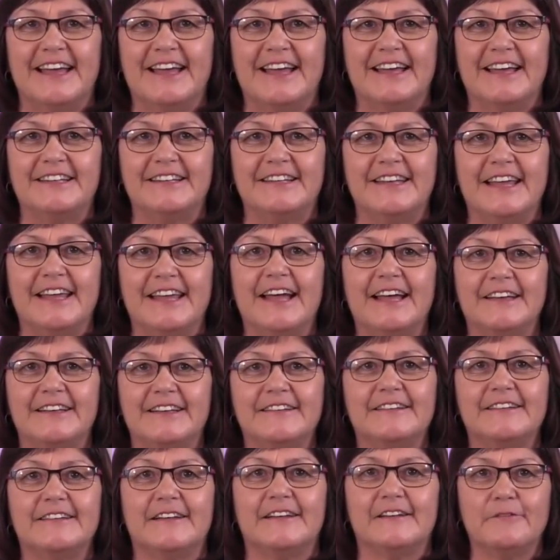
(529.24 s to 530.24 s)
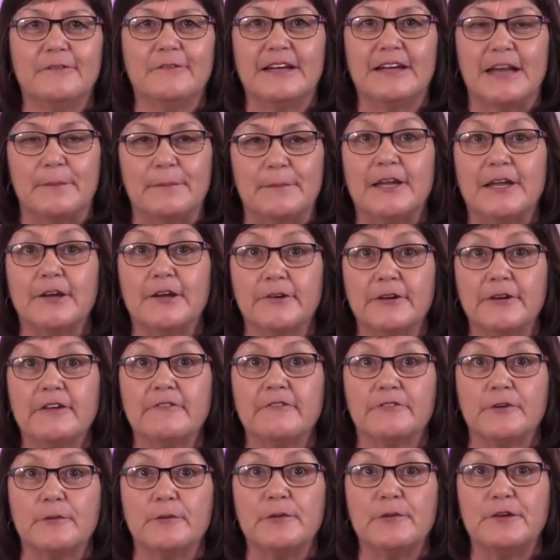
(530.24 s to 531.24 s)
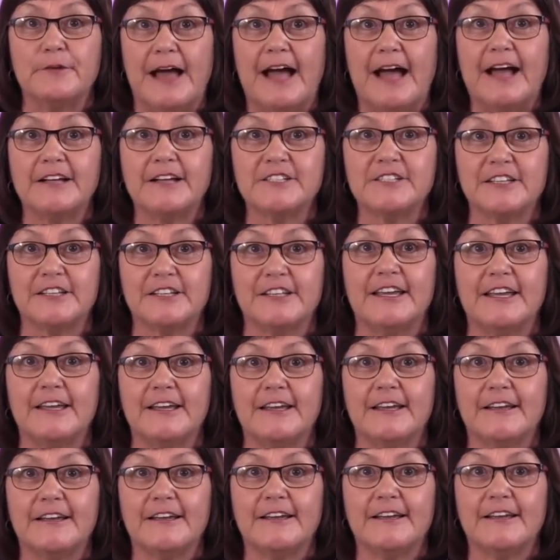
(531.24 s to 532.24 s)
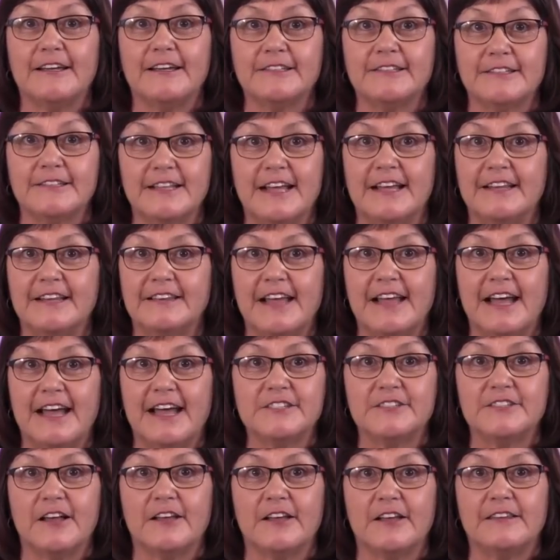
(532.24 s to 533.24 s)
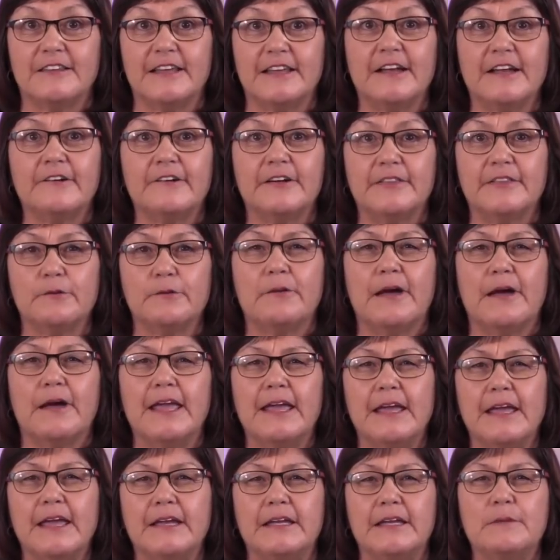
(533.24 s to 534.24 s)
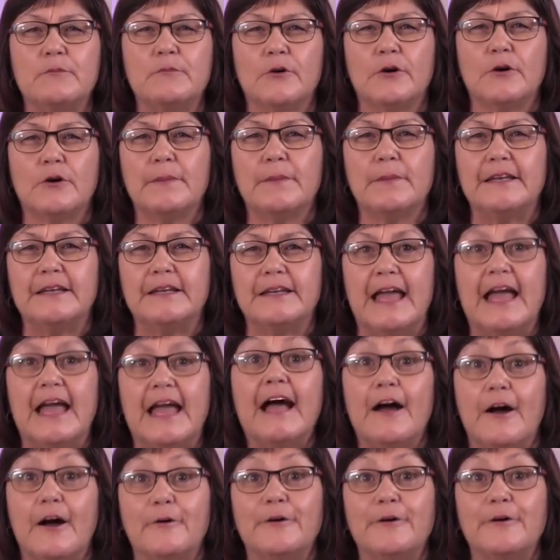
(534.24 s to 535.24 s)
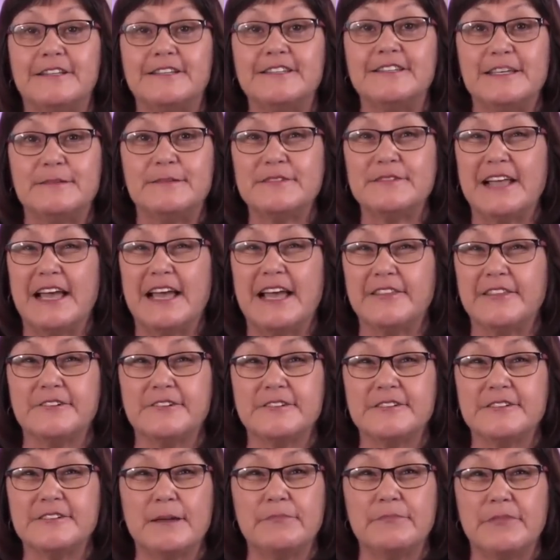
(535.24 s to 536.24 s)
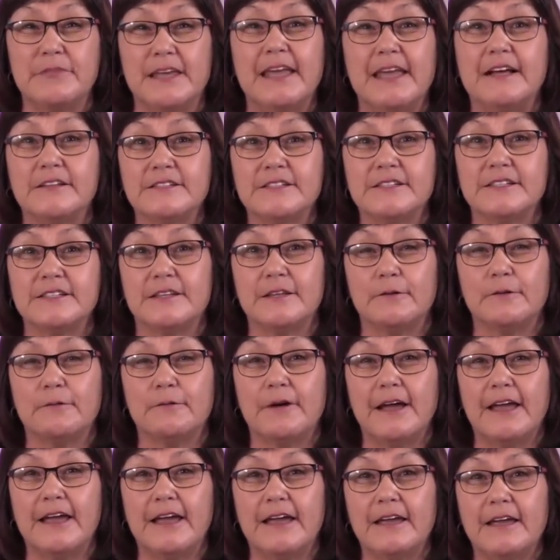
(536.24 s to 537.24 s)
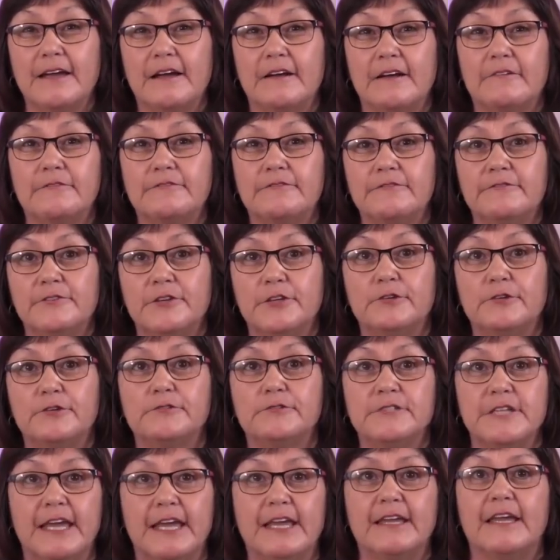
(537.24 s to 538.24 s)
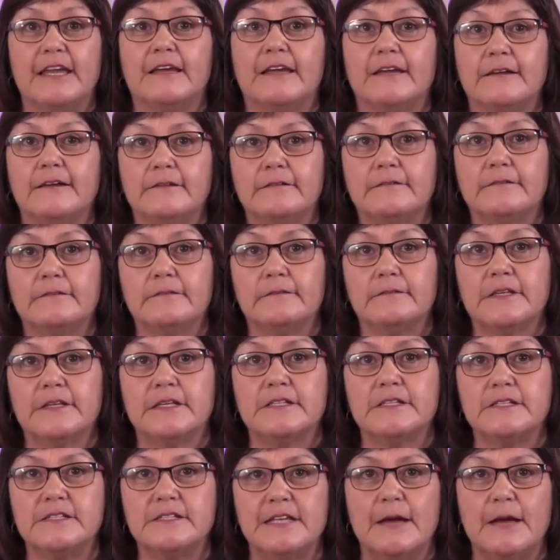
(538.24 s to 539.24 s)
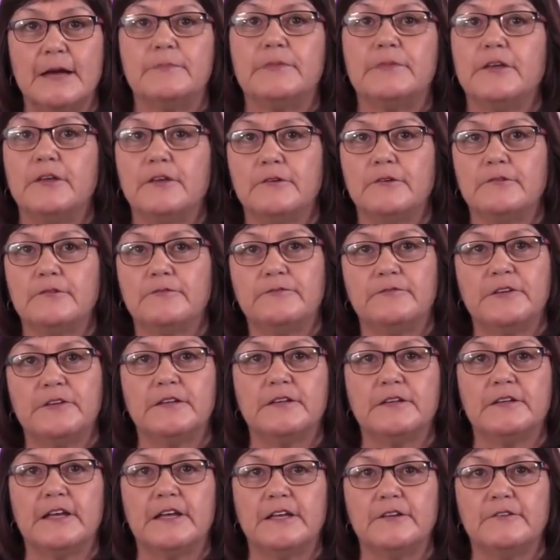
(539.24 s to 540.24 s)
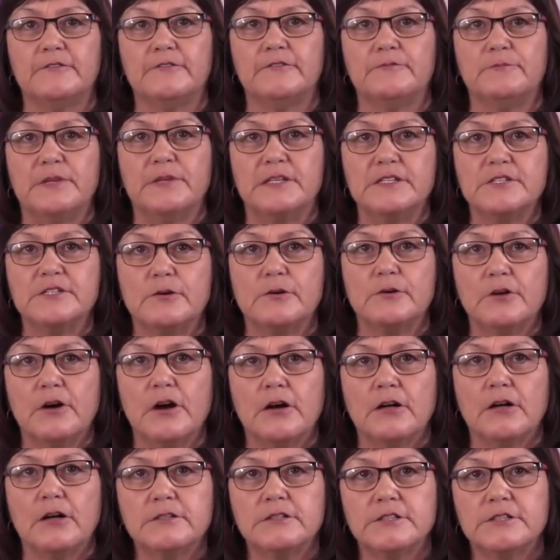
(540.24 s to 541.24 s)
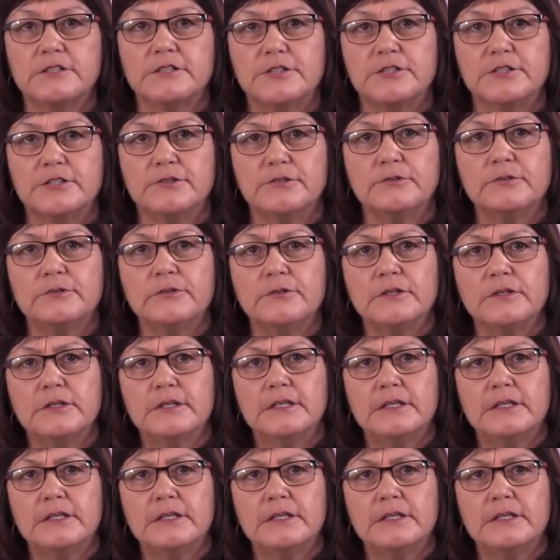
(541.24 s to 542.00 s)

And yet what I'm hearing from you actually is that that's not there in the way anymore. But now it seems like there's something else in the way of you taking this step that you feel that you've been so called to do.